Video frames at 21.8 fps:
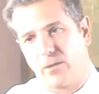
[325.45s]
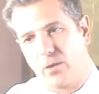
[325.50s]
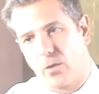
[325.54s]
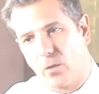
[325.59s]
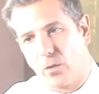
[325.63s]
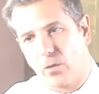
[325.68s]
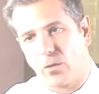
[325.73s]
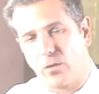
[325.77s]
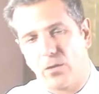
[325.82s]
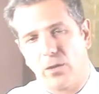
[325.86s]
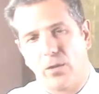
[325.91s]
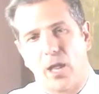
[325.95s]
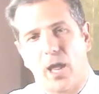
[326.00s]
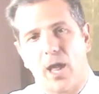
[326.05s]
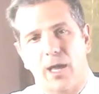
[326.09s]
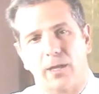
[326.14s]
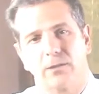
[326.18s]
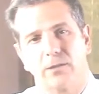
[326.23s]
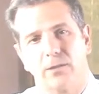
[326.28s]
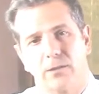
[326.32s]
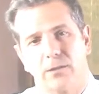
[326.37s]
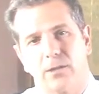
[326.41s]
total
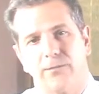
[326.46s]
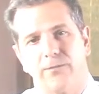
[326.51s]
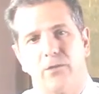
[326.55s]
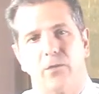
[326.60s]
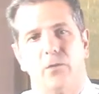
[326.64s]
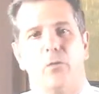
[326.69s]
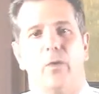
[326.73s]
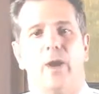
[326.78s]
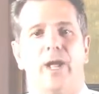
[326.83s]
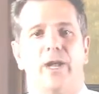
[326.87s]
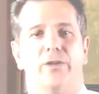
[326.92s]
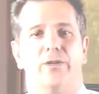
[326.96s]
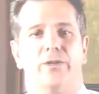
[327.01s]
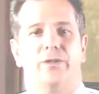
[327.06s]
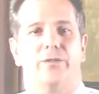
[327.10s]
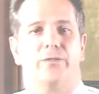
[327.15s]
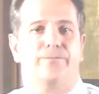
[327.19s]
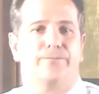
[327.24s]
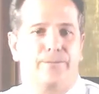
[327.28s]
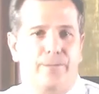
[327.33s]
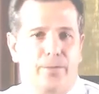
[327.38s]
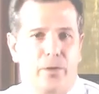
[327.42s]
losses of your
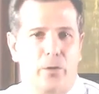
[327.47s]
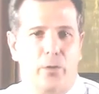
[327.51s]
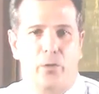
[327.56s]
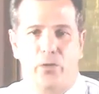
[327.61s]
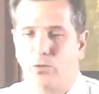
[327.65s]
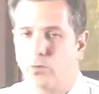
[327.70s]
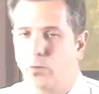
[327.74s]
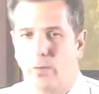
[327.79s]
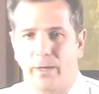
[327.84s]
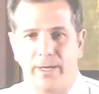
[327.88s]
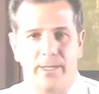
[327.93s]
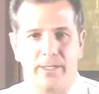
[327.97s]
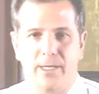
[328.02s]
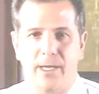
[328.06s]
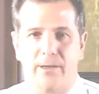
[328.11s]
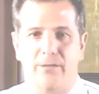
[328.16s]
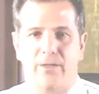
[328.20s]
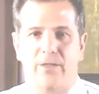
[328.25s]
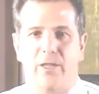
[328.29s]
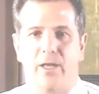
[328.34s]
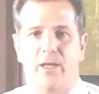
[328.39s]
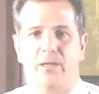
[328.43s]
wages total
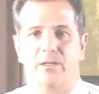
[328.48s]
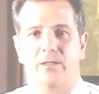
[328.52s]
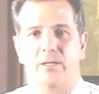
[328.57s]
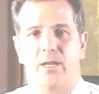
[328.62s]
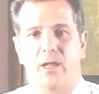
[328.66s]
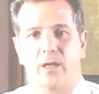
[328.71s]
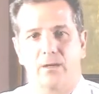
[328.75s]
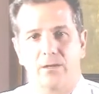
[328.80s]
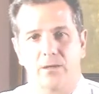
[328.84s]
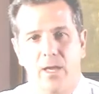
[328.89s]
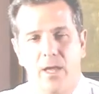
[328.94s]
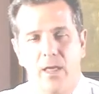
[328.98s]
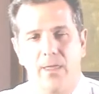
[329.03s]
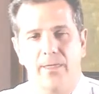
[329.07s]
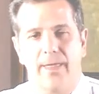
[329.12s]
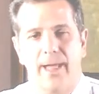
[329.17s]
$27,000,